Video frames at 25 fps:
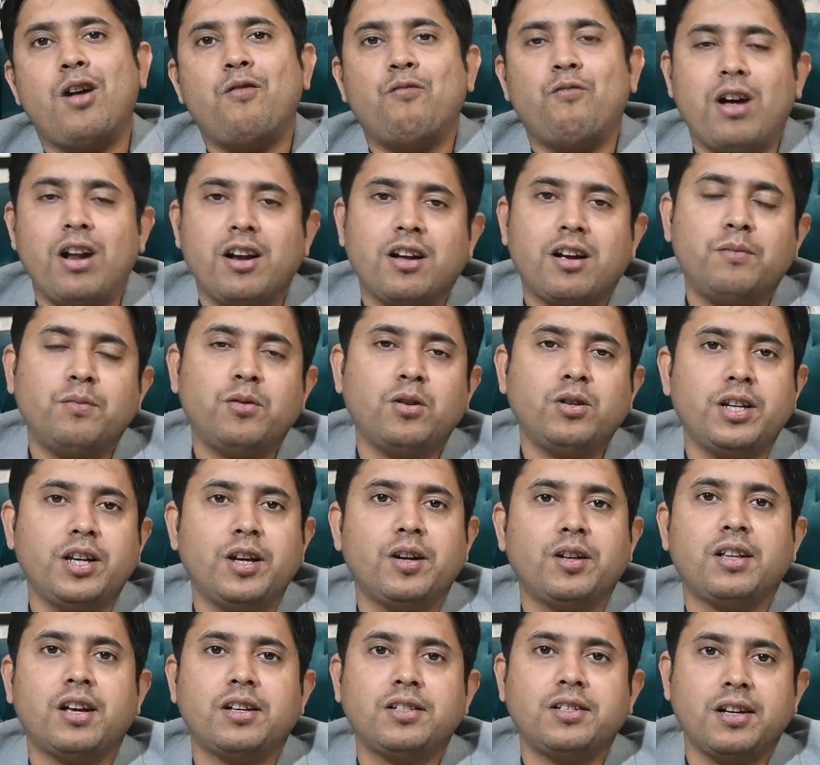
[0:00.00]
and welcome to
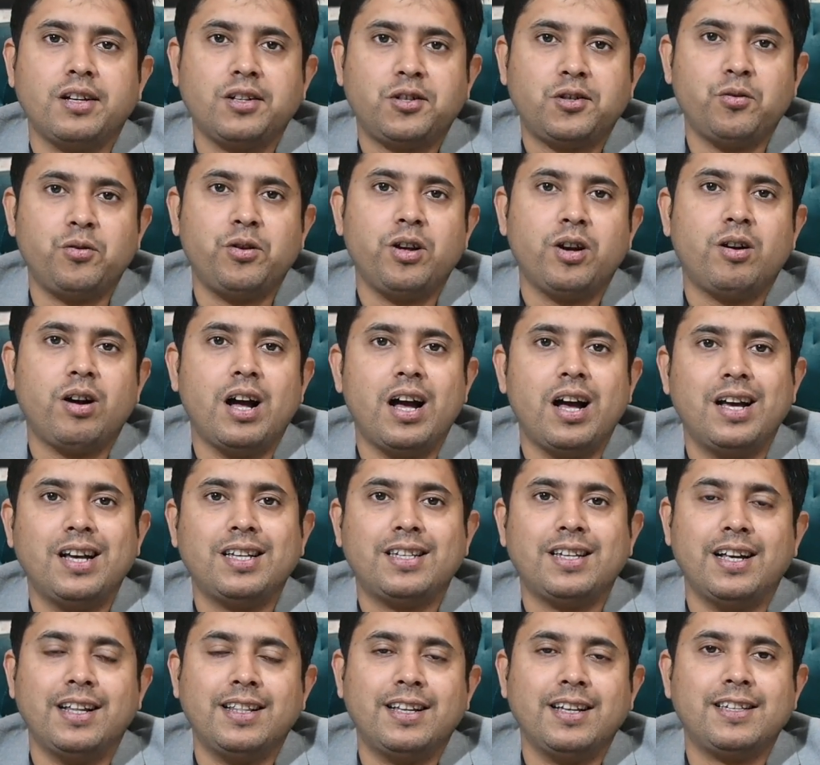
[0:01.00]
Sanyukta Singh studio
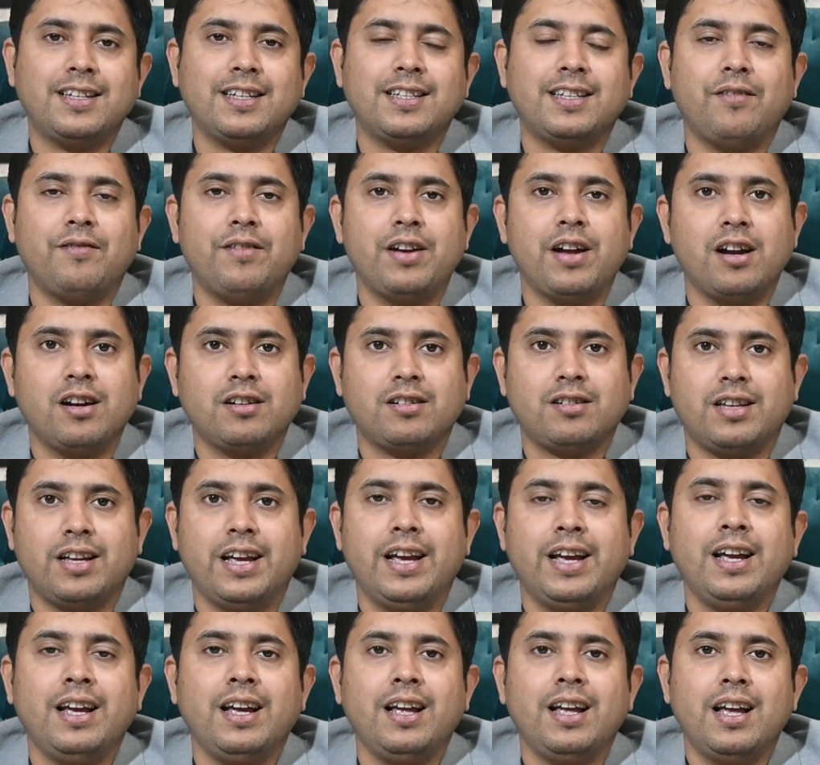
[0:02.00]
guys, and this is Behance
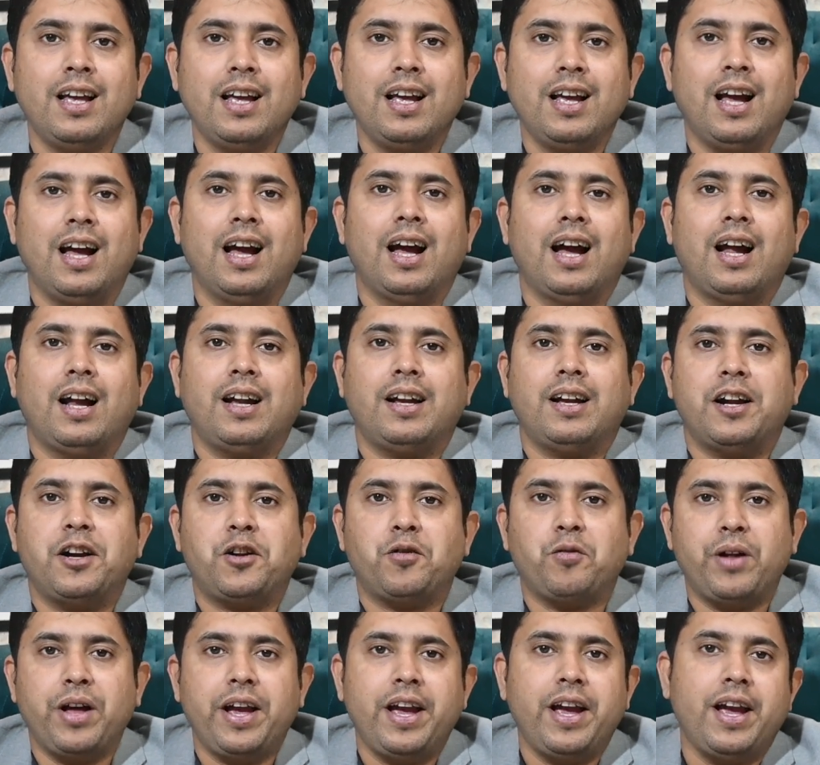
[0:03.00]
Singh, and
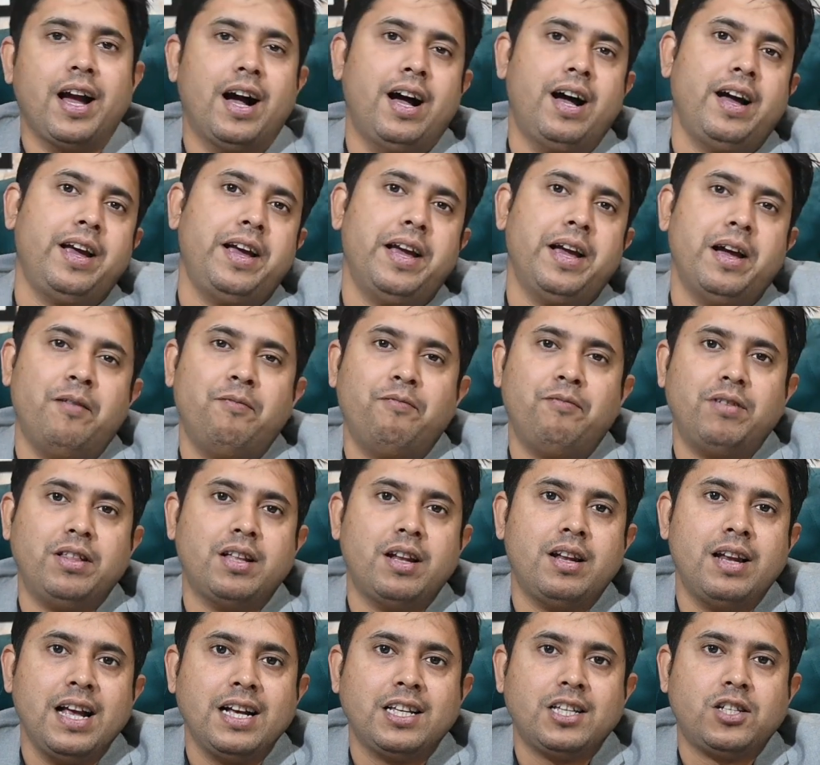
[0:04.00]
today I am with the
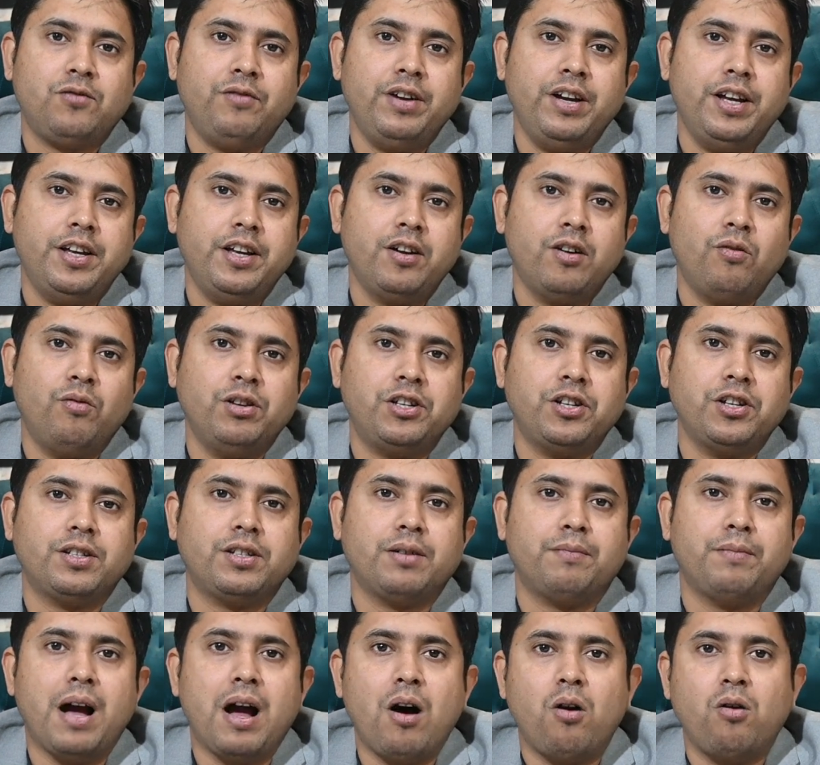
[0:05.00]
next video which is
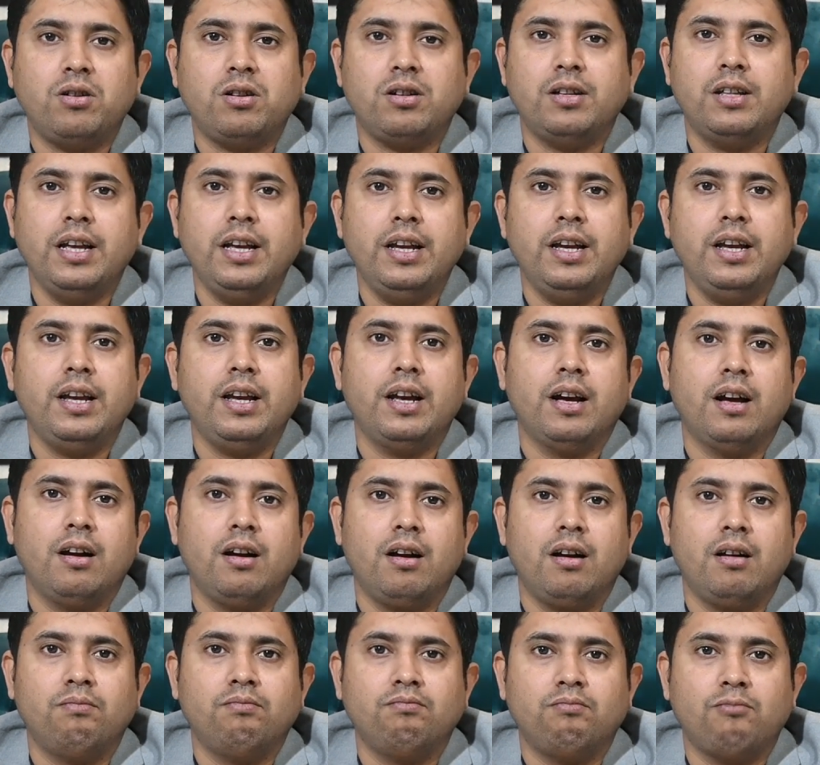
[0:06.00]
about the
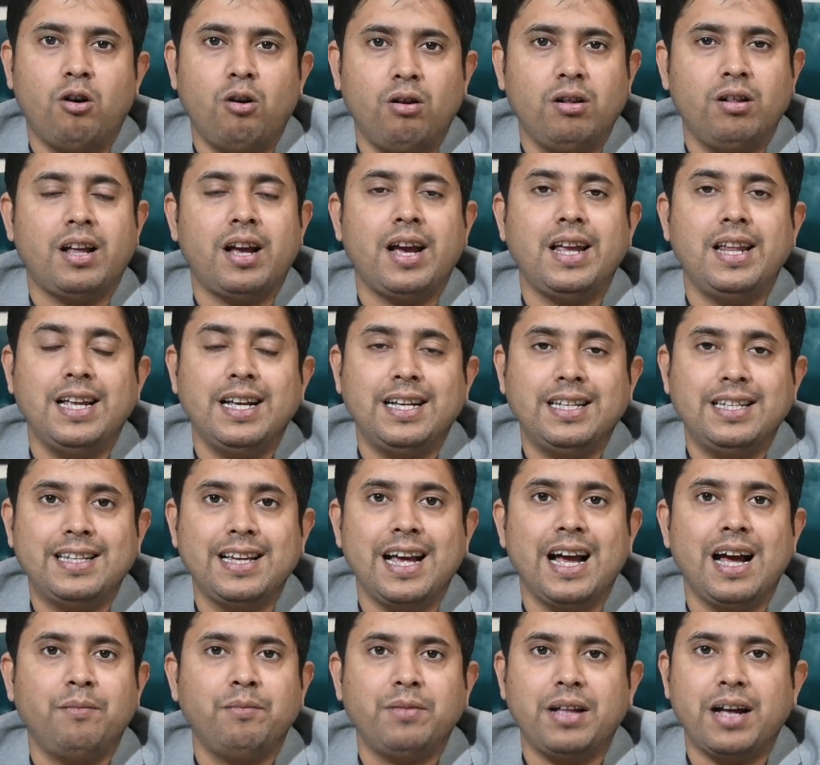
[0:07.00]
online
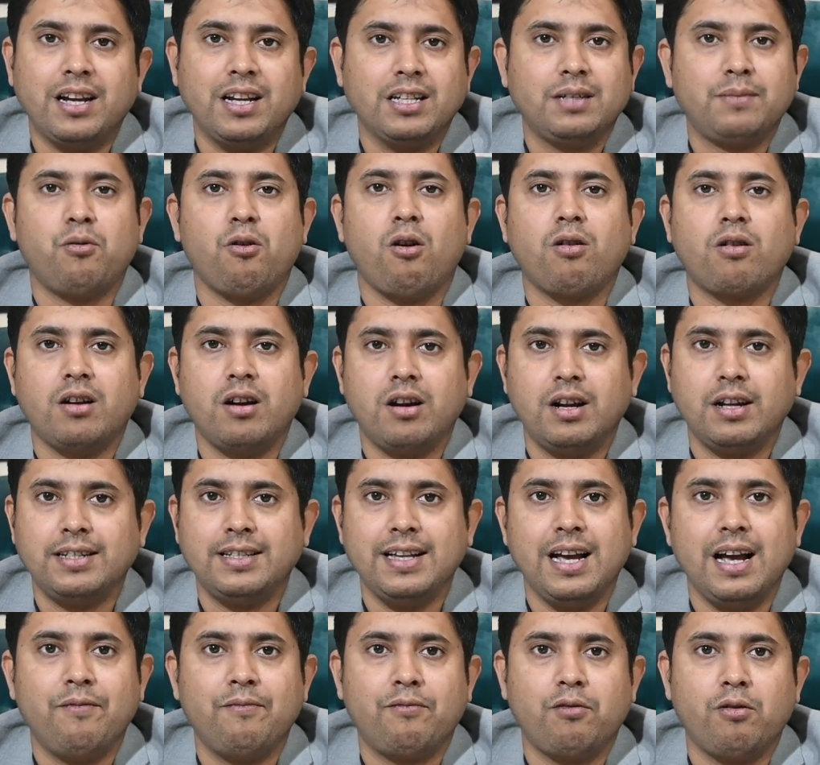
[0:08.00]
exam, that is proctored
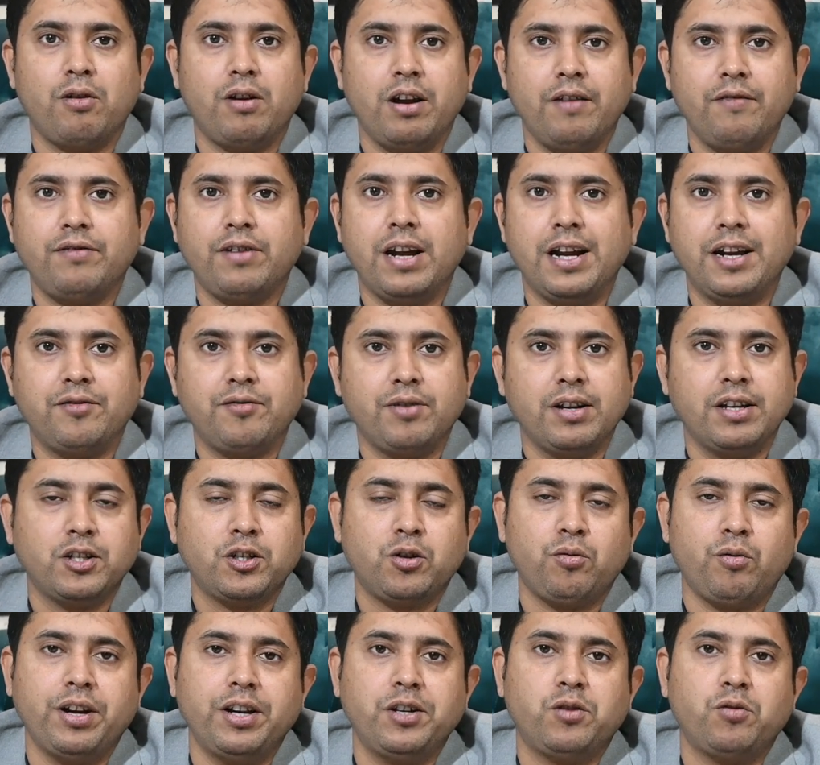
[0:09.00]
exam for NIFT Entrance
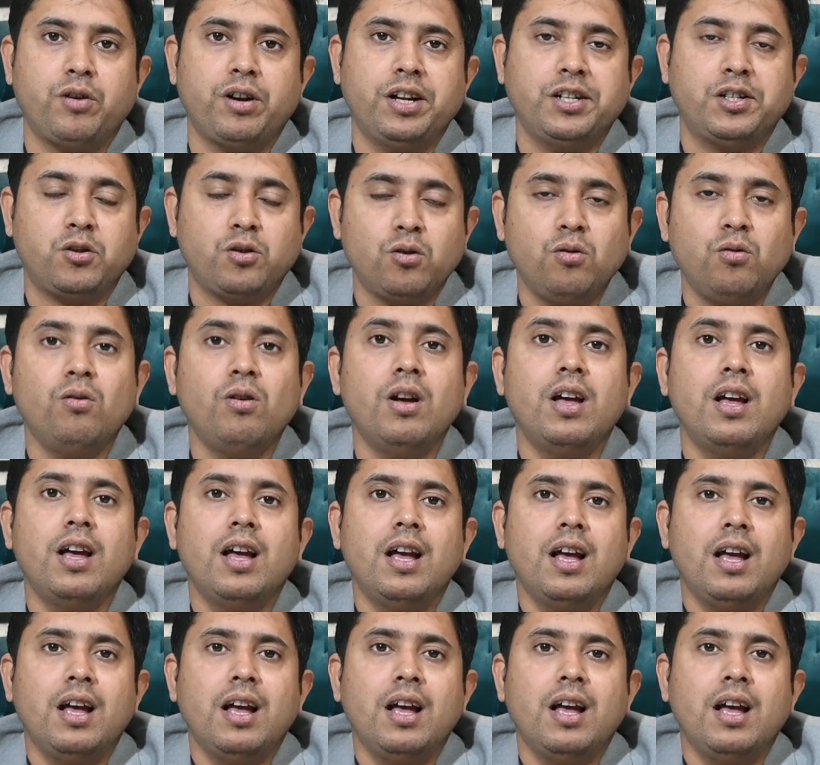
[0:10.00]
2022.